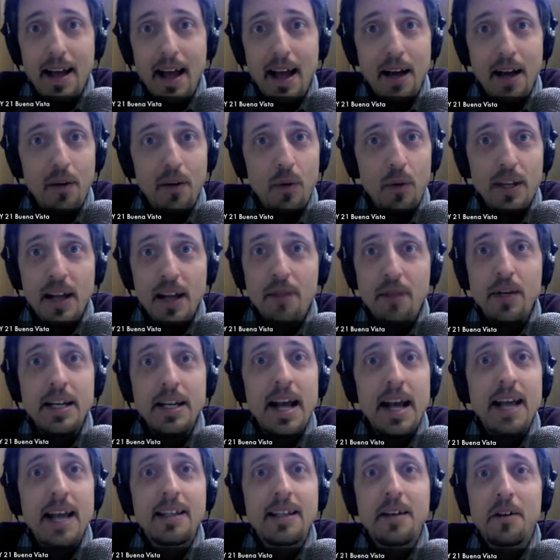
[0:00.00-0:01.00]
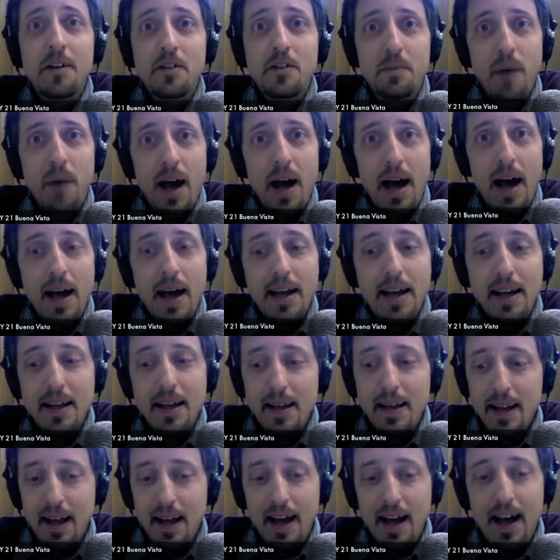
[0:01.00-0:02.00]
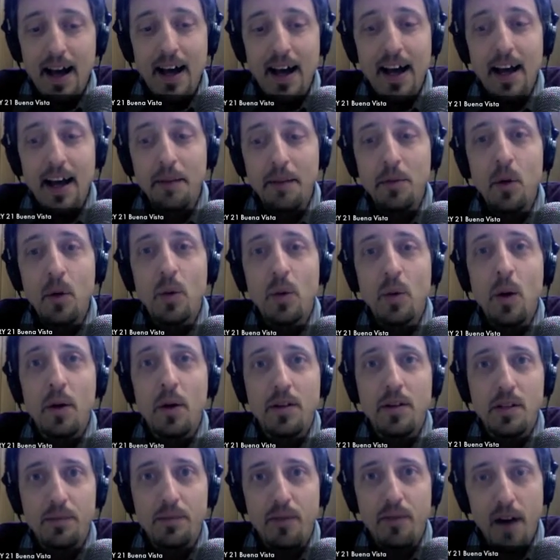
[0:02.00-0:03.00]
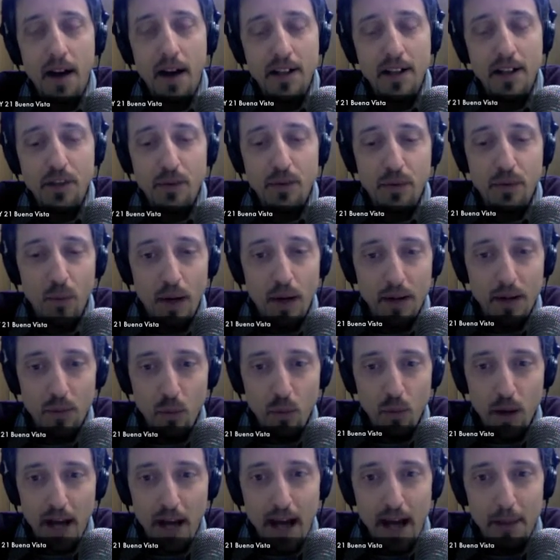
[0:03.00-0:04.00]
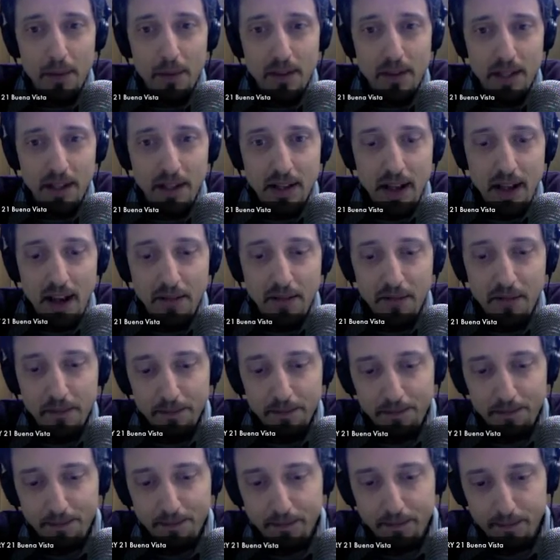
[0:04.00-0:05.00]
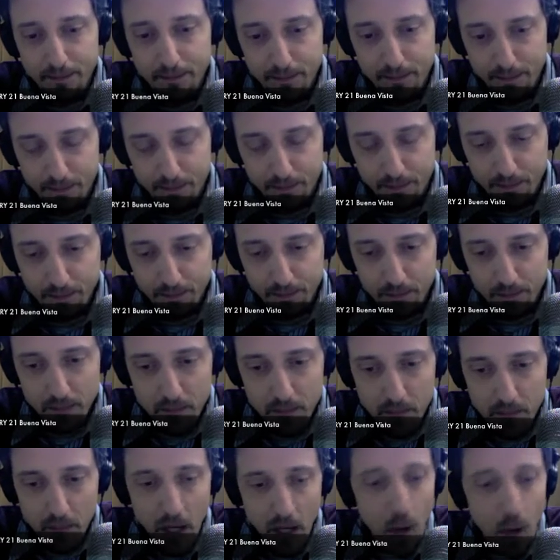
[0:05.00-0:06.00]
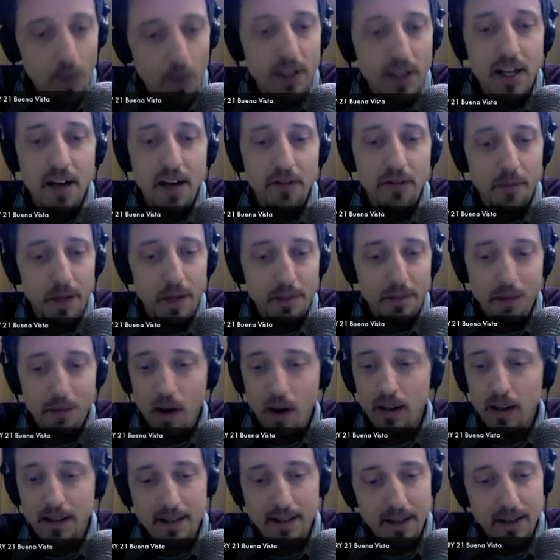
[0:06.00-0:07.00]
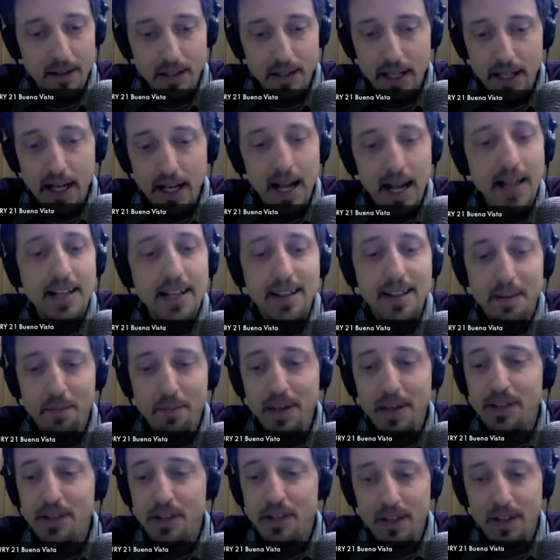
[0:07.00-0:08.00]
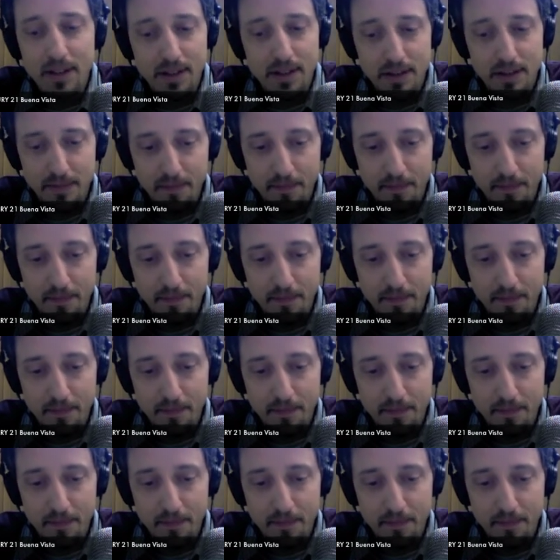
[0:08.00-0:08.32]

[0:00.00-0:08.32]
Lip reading: with every day that goes by, I am no longer surprised with what happens in life or the government, politics, anything, business.